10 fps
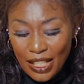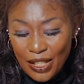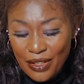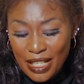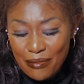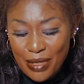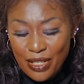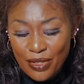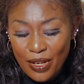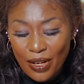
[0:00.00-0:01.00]
Glory
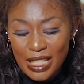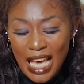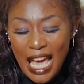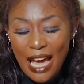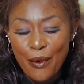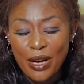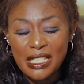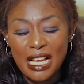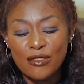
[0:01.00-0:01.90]
be to God. I want